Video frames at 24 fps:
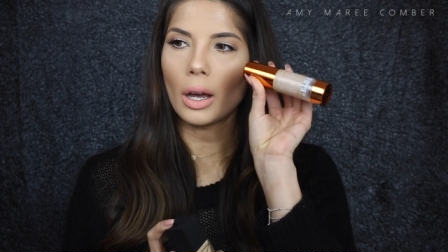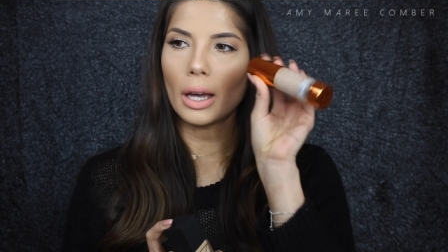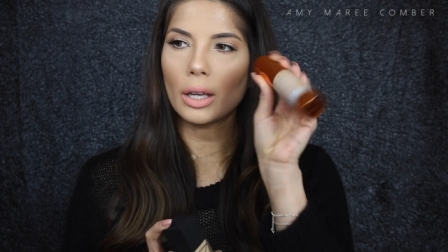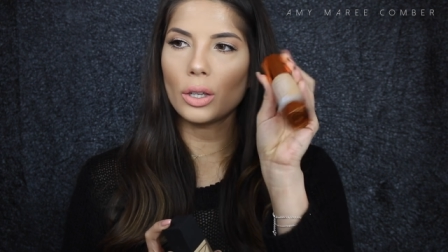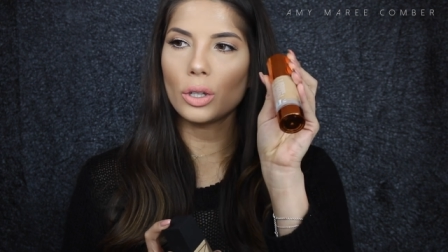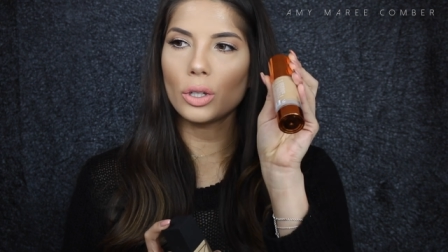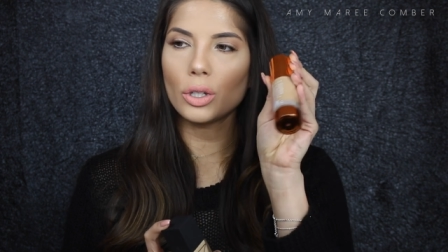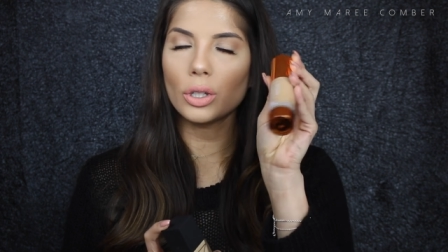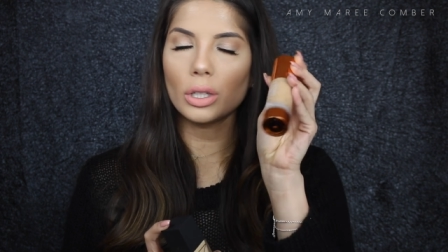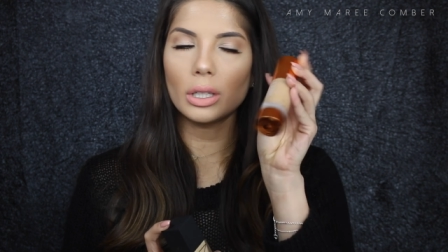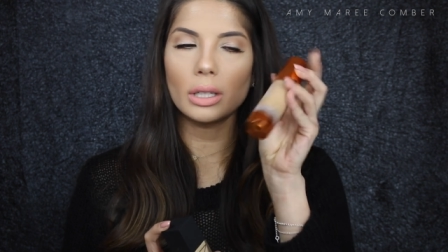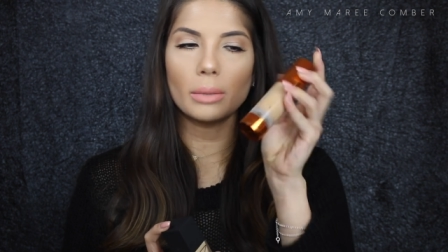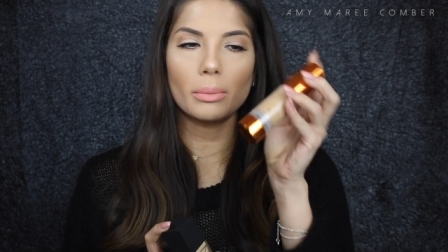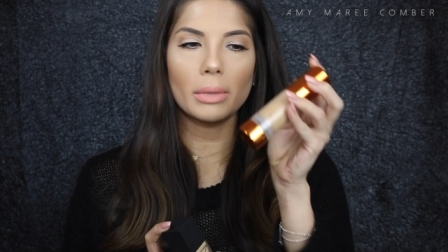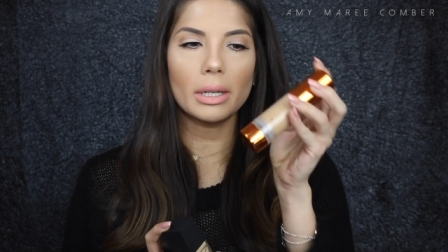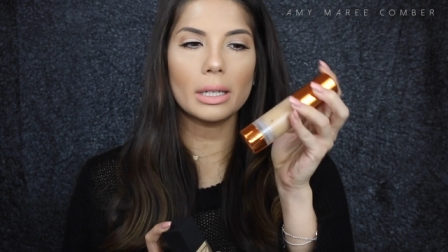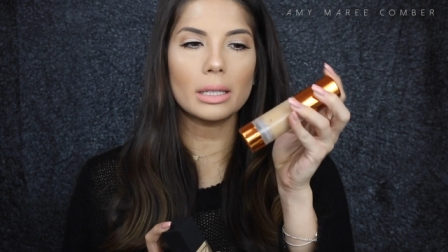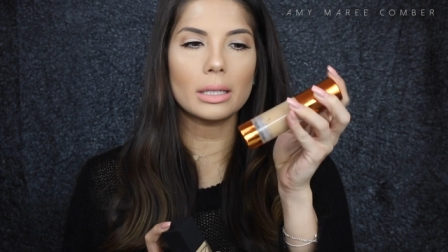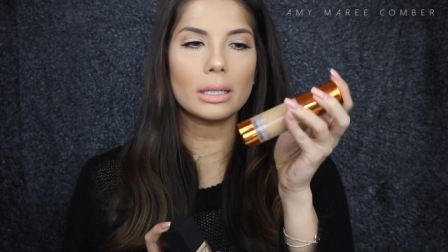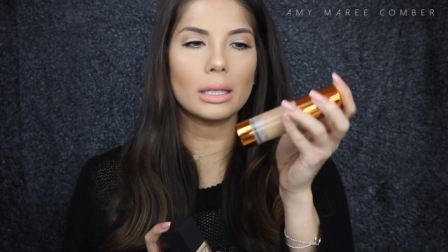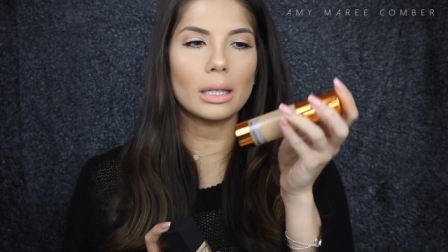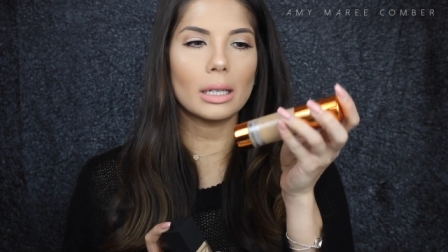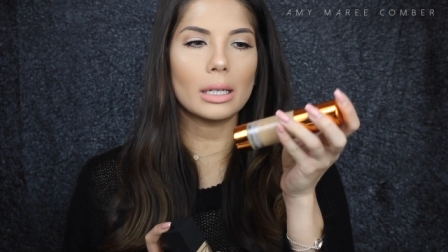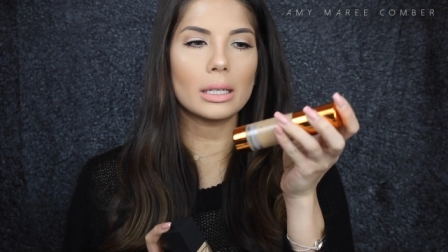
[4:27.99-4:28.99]
I usually
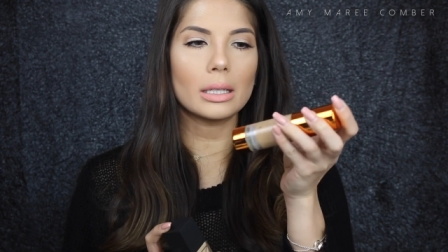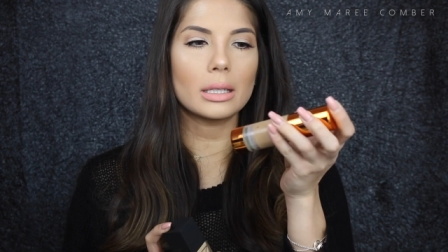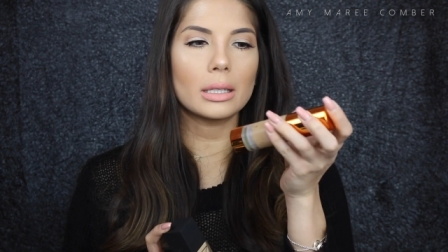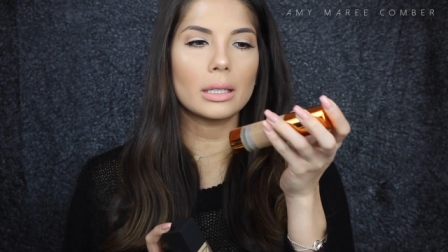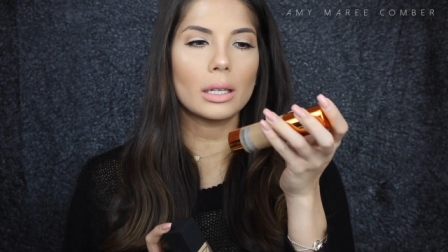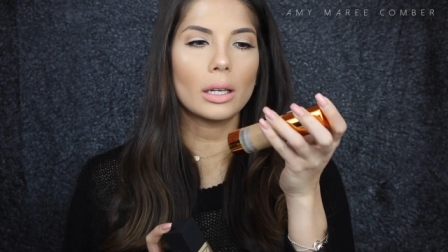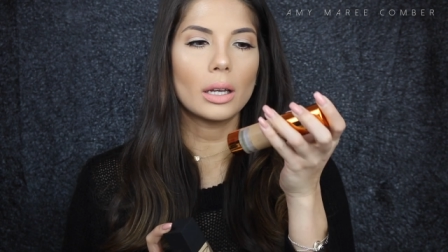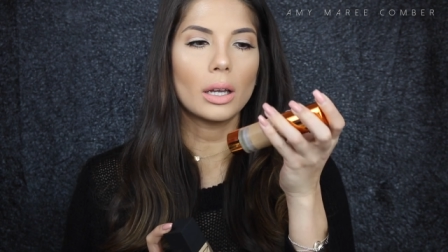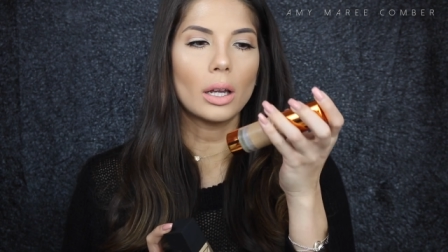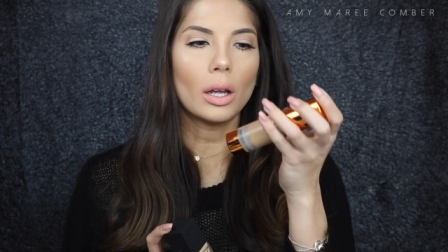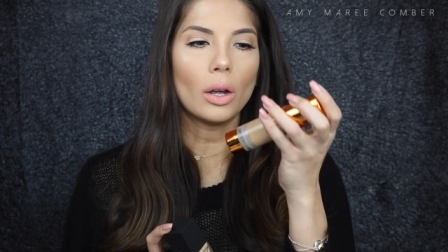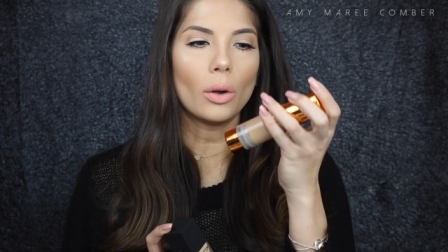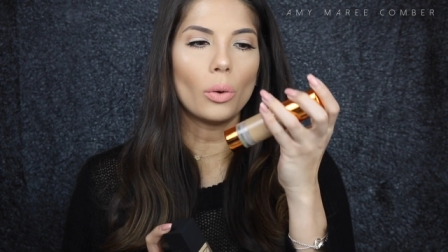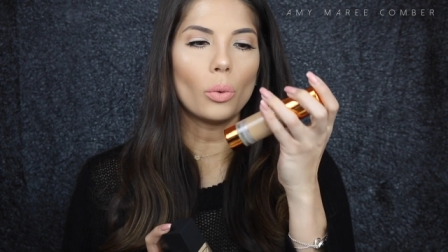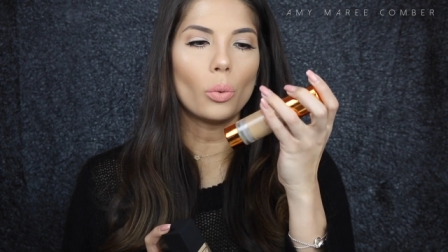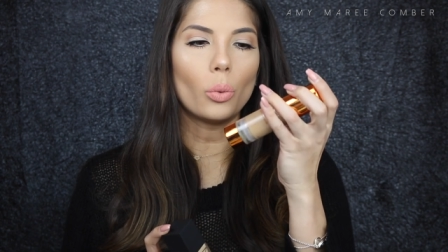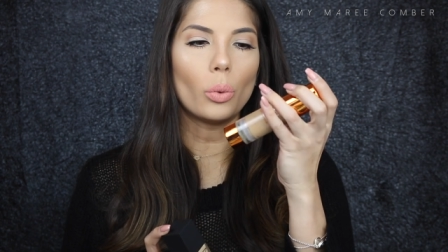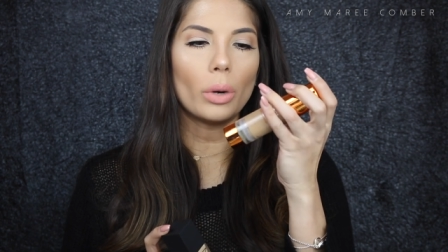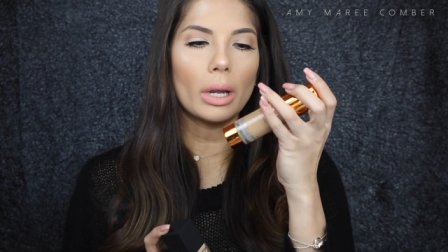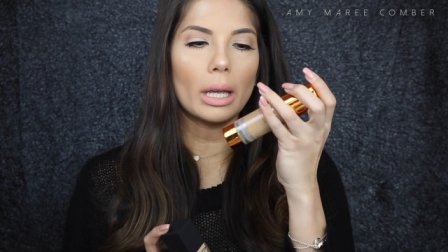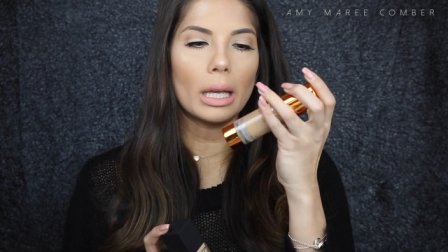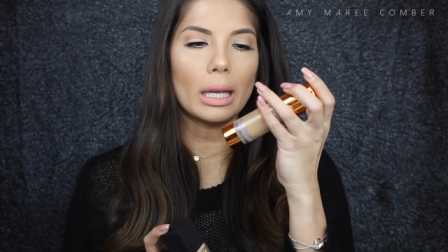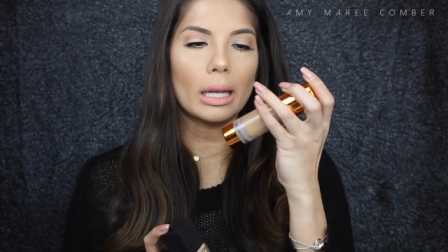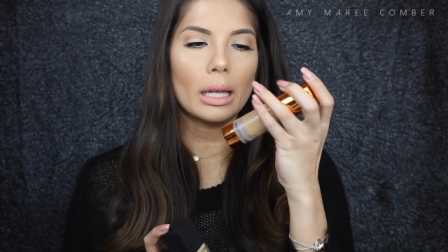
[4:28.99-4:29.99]
mix this
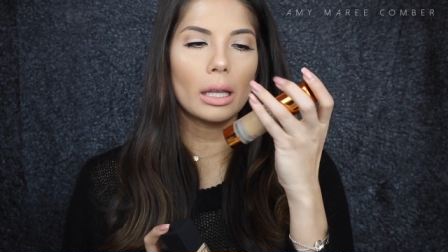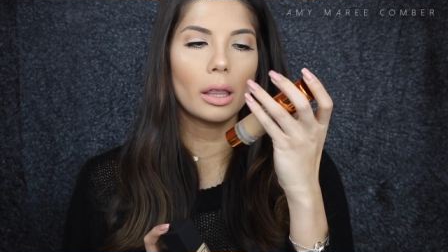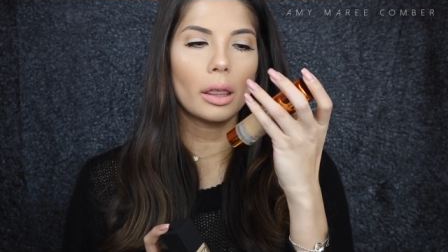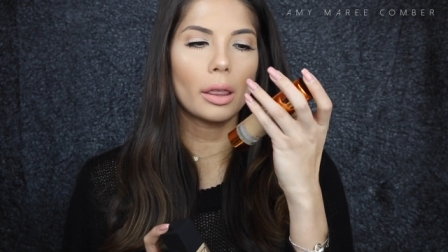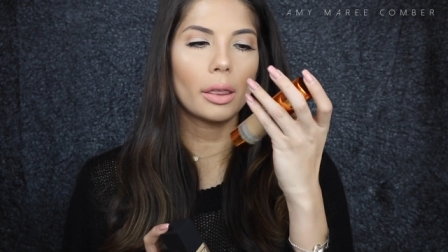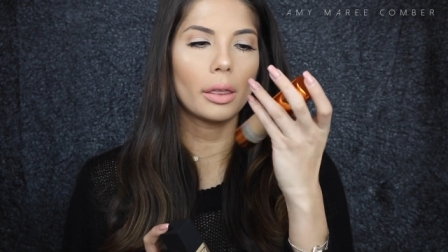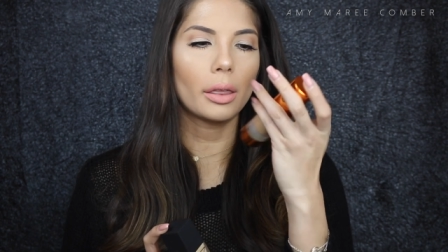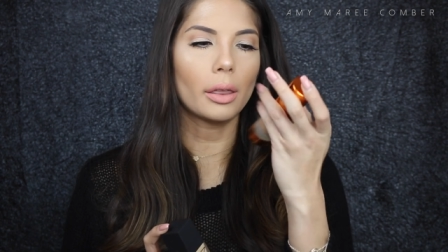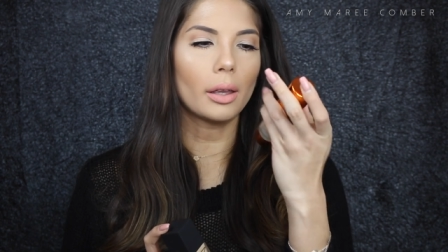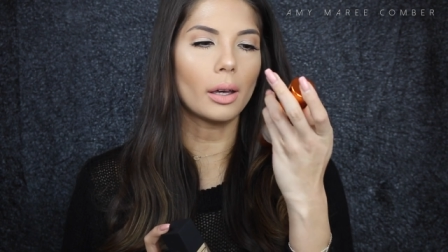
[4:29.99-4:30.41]
with